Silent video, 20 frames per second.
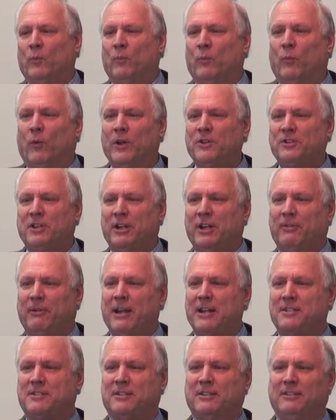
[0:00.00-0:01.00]
one
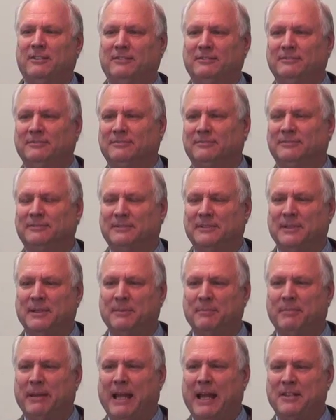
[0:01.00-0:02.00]
generation
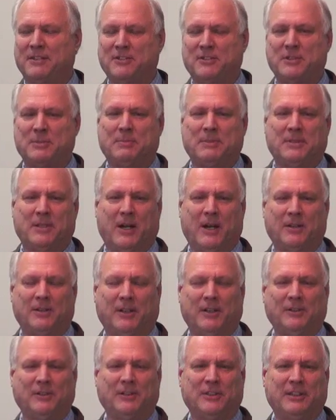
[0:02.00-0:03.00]
passes the baton
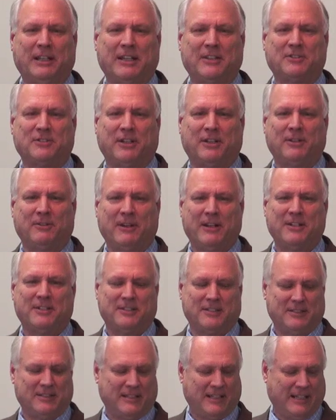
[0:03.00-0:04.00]
on to the next
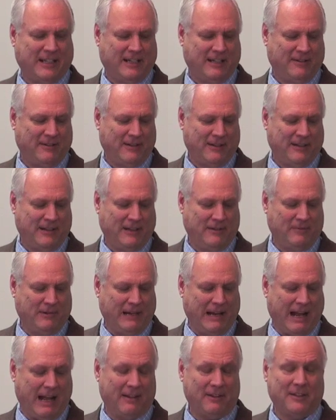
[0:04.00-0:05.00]
generation, and in
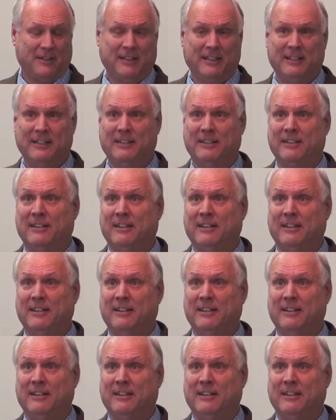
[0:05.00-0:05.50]
reality,